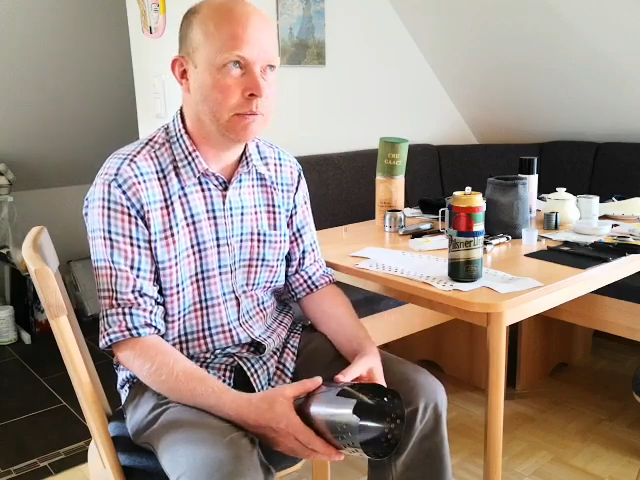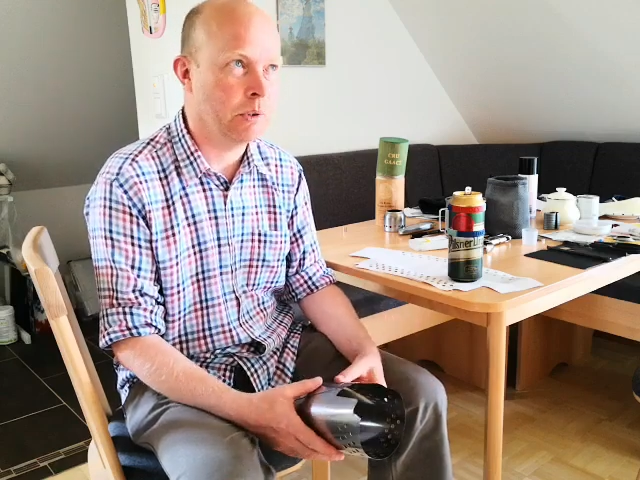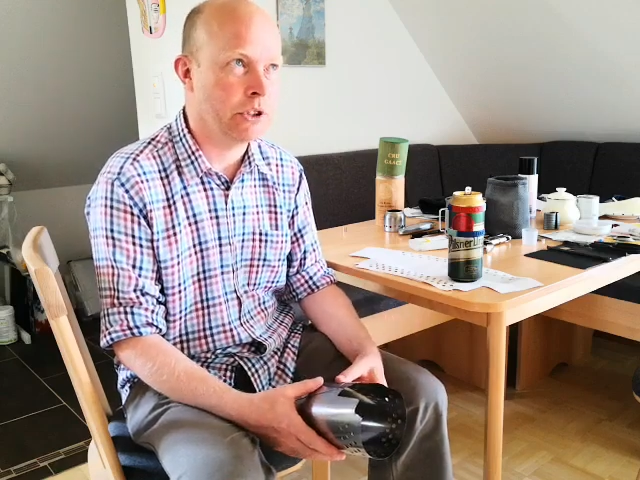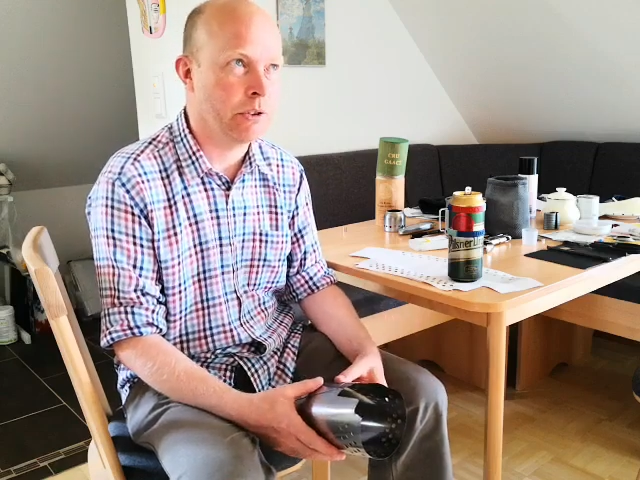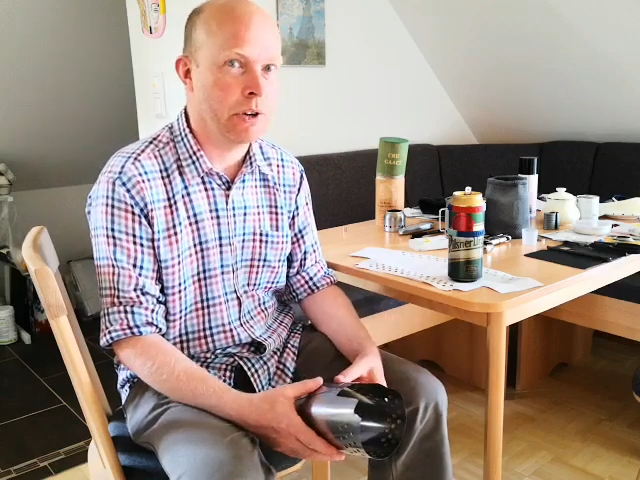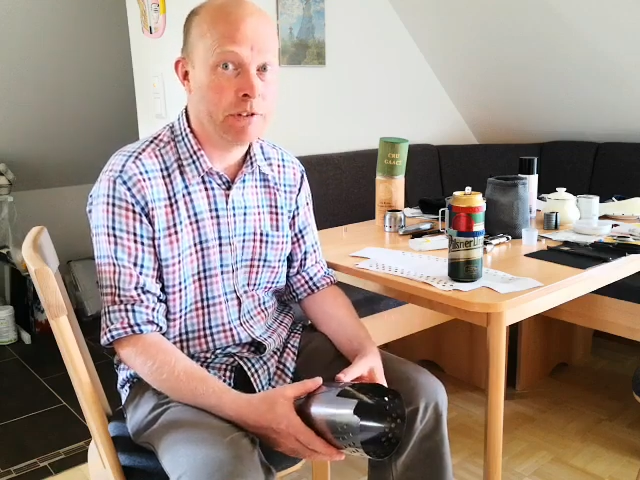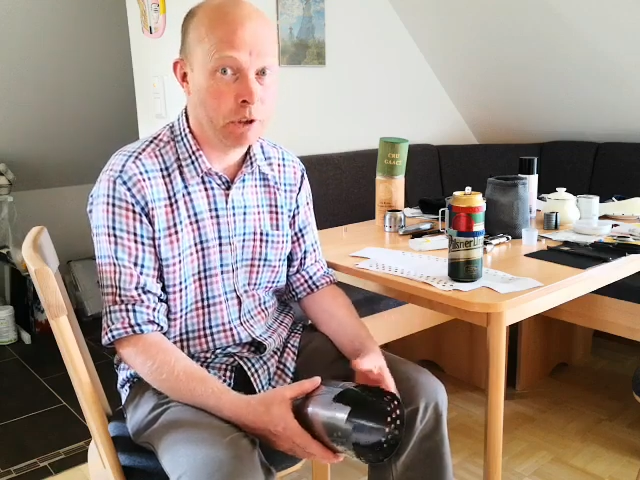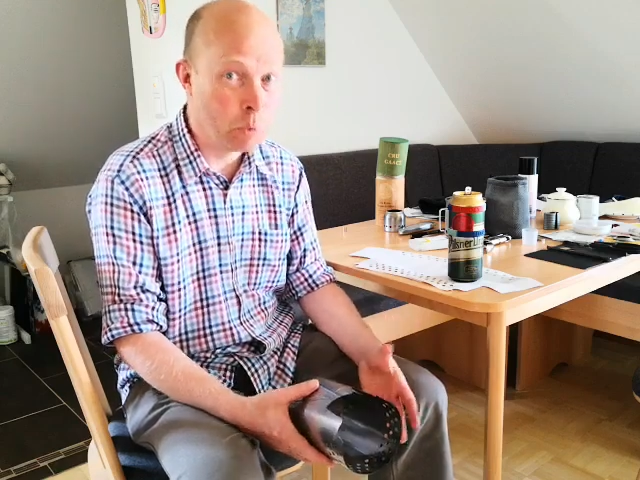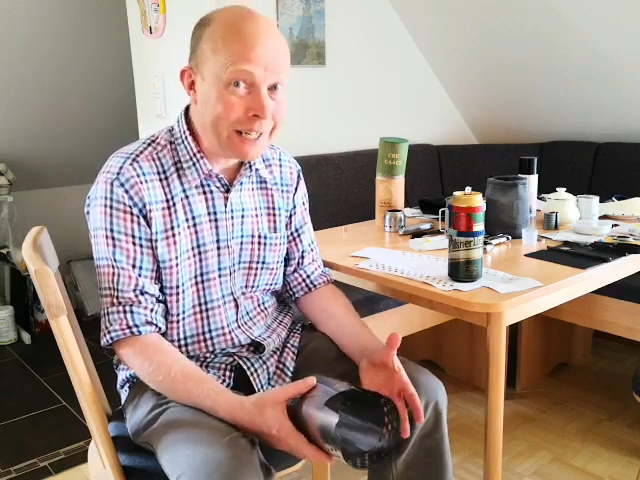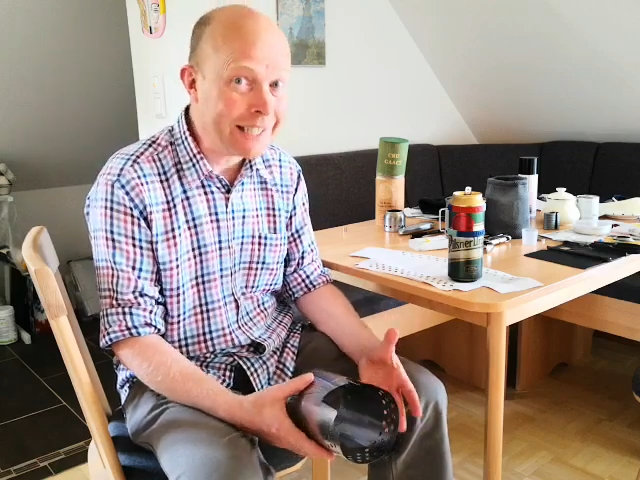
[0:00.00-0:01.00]
once you're over
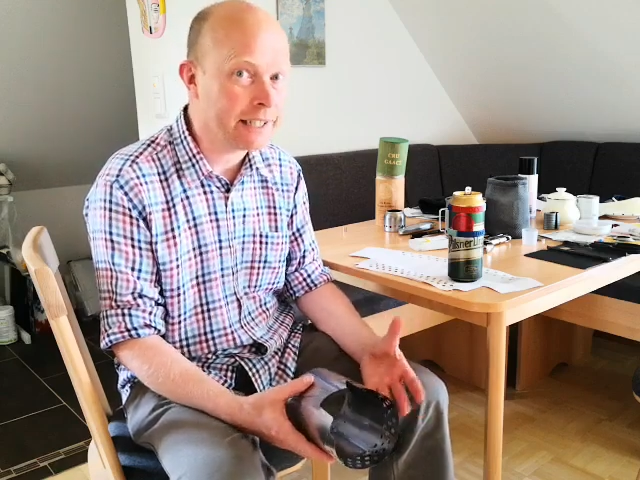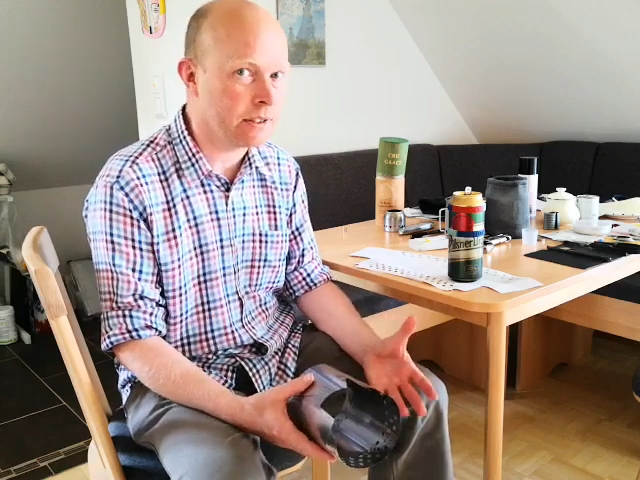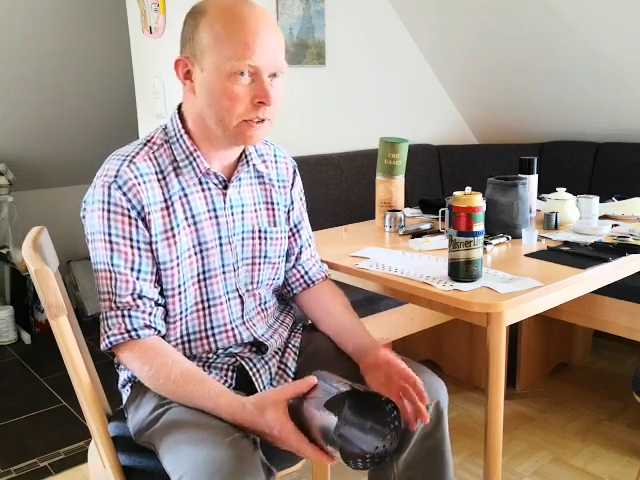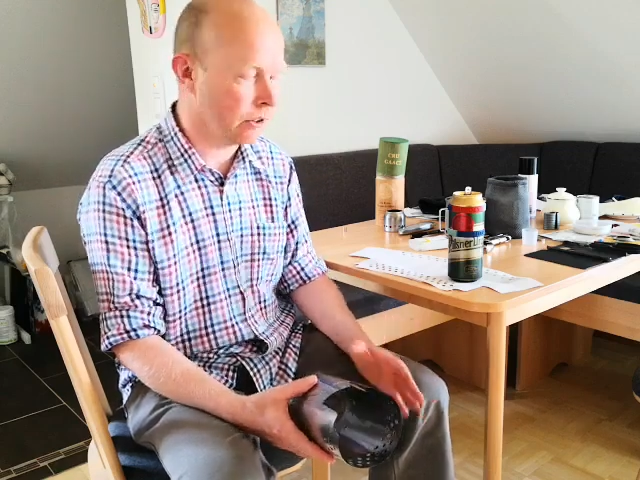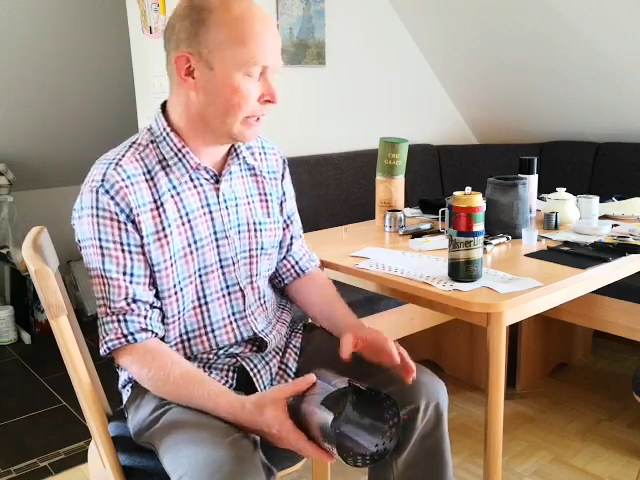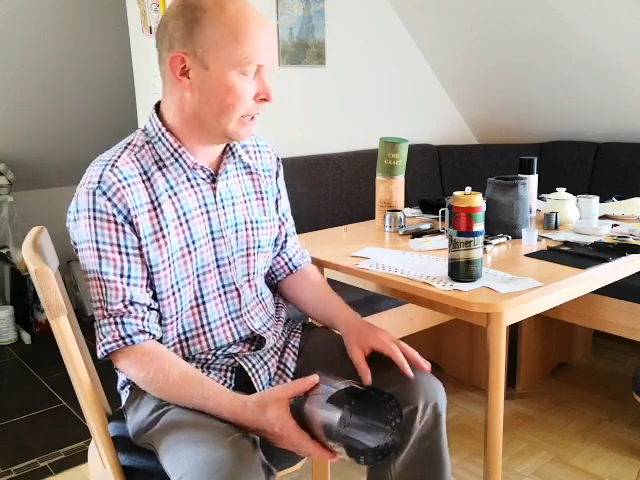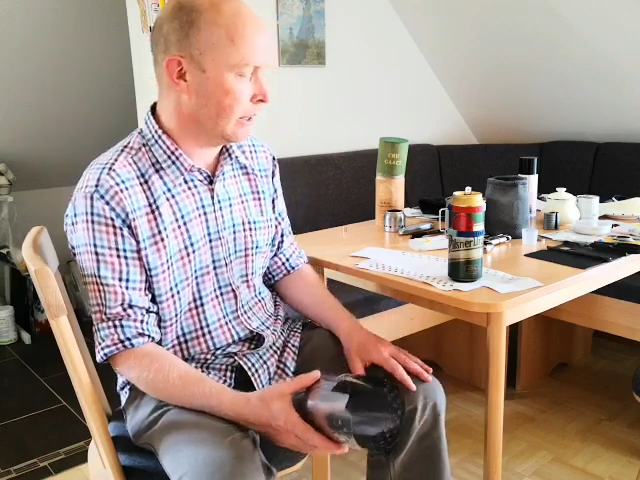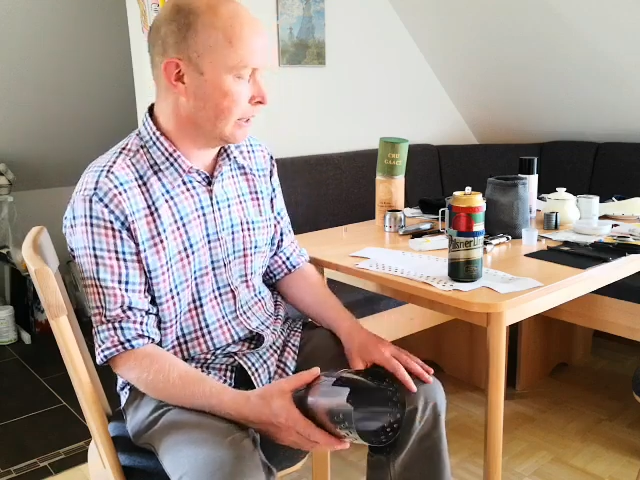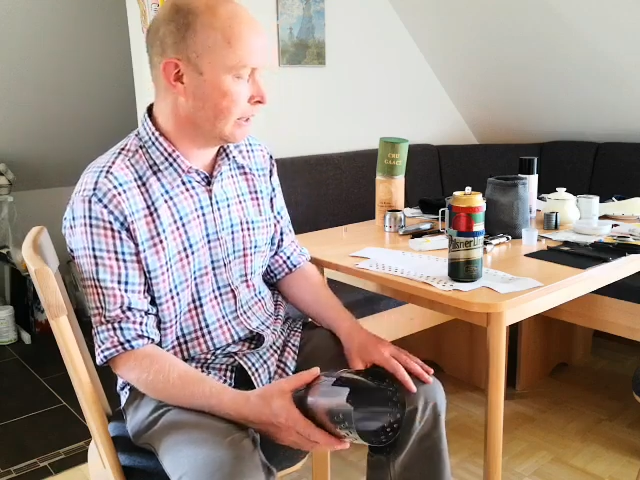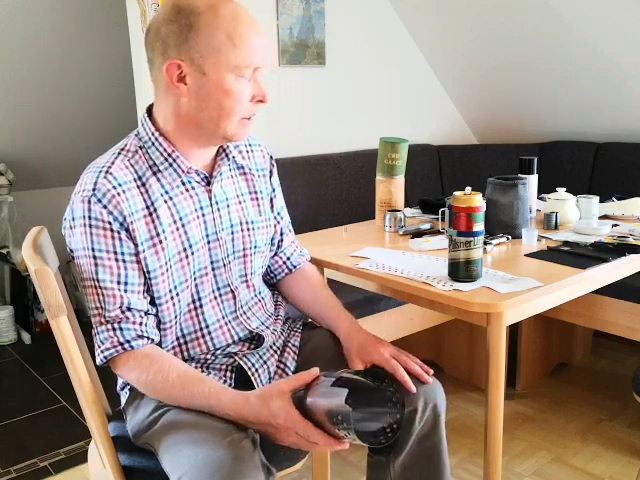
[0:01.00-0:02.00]
a week, it's not that
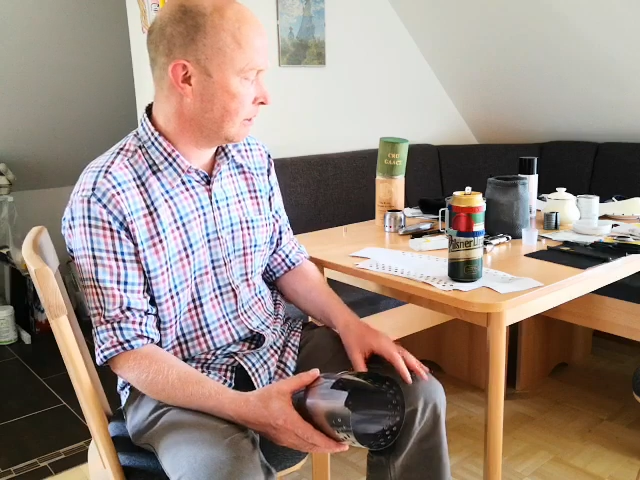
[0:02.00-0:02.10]
nice.